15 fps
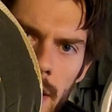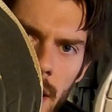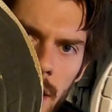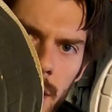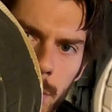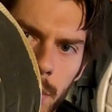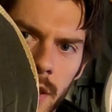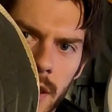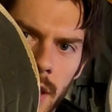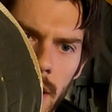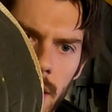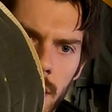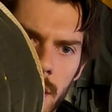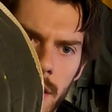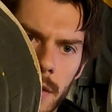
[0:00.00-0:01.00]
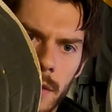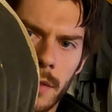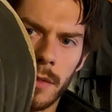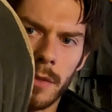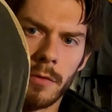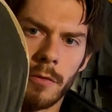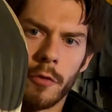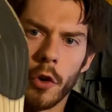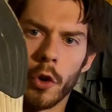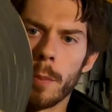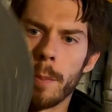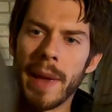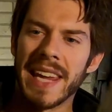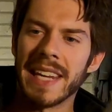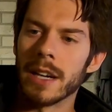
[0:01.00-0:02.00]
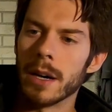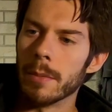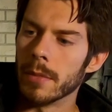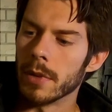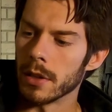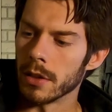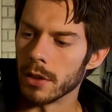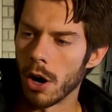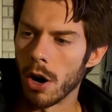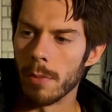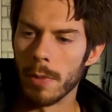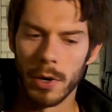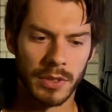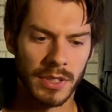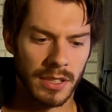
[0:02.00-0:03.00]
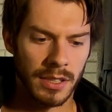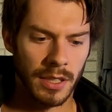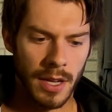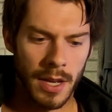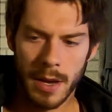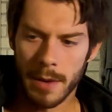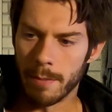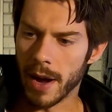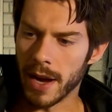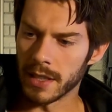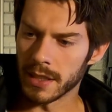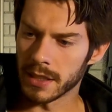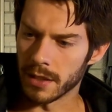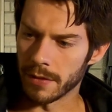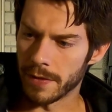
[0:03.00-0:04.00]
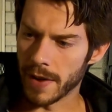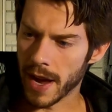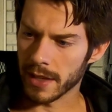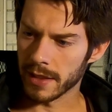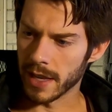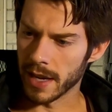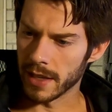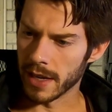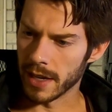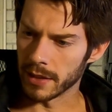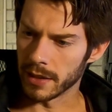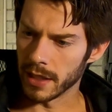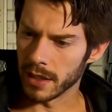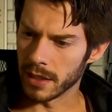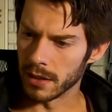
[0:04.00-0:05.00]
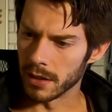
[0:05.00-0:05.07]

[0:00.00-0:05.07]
Next Percent verbatim almost, minus the fact that I think in